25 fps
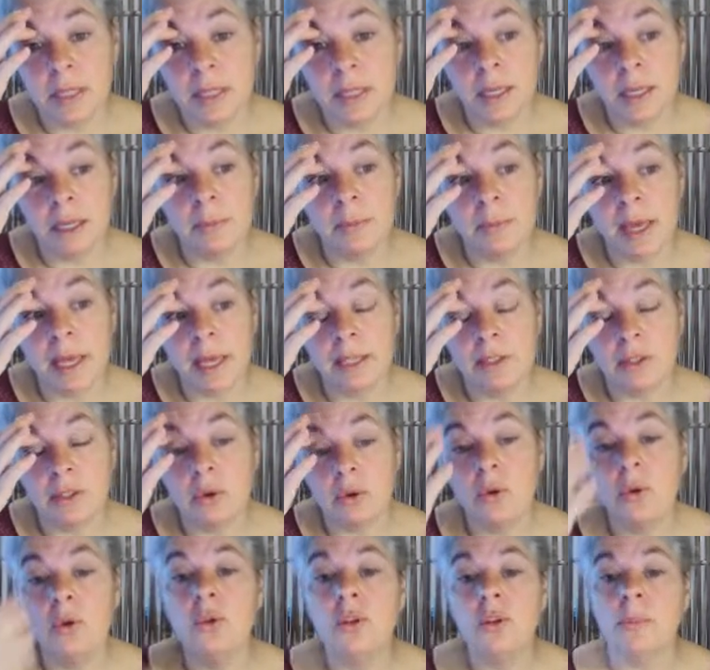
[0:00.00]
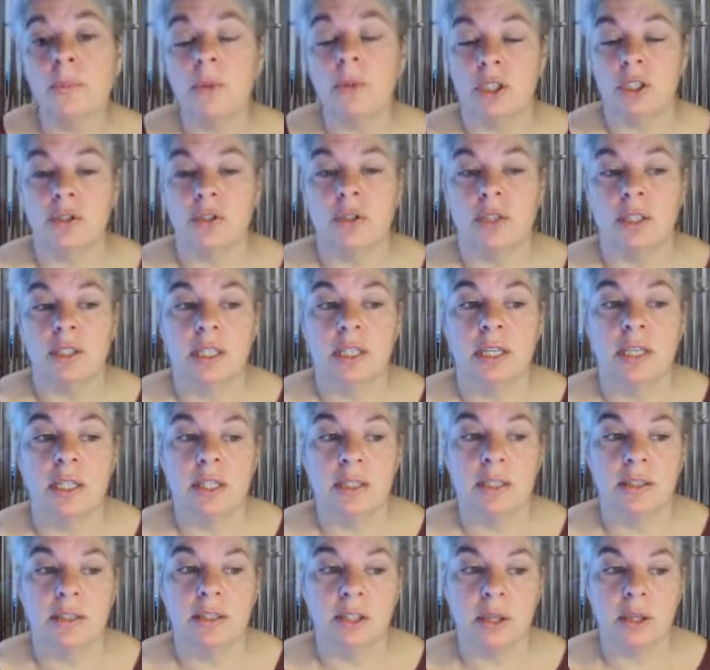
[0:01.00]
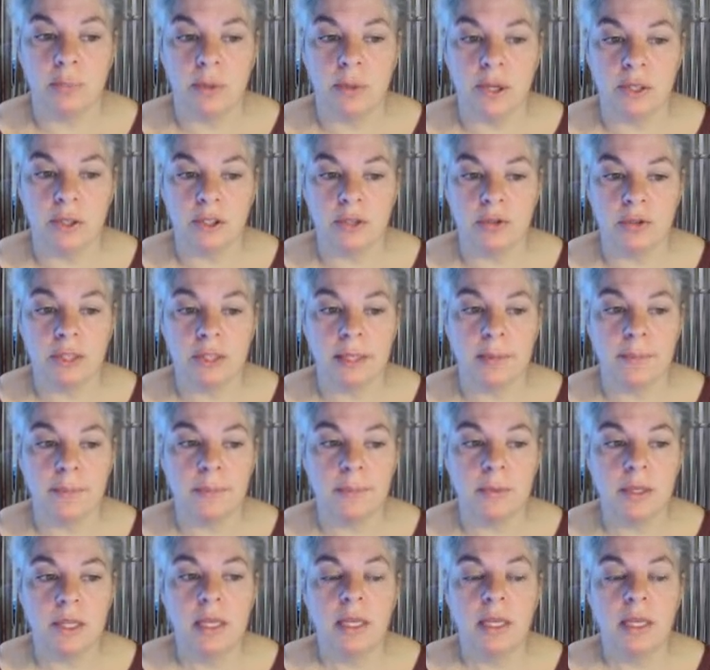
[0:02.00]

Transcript: and all the modules are compulsory.